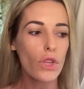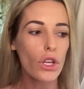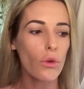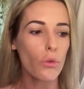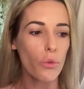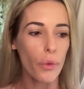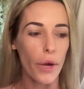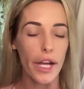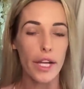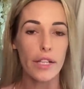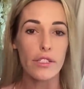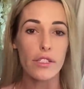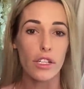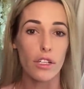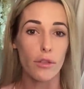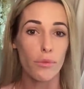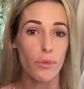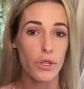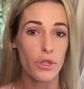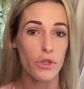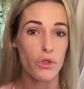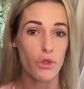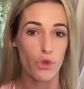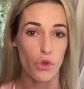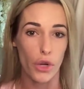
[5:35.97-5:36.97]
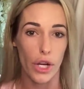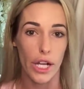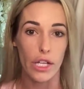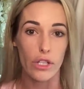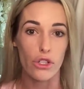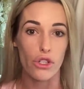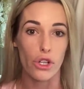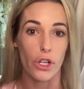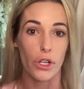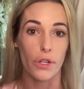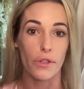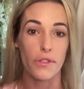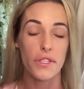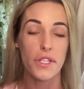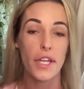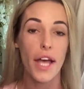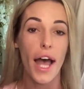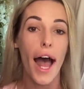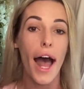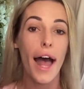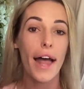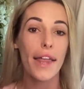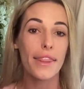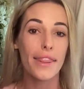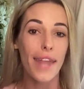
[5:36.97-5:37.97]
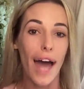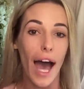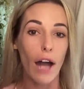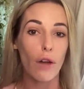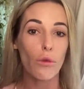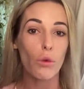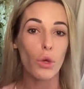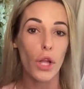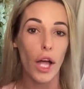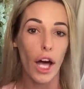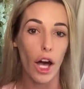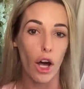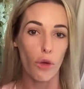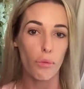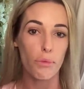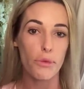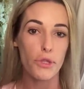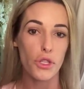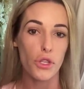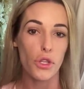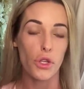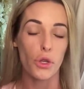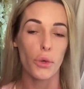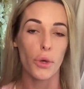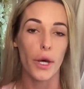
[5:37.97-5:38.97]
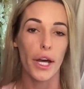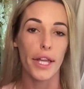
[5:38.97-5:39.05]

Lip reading: random strangers, that will help too,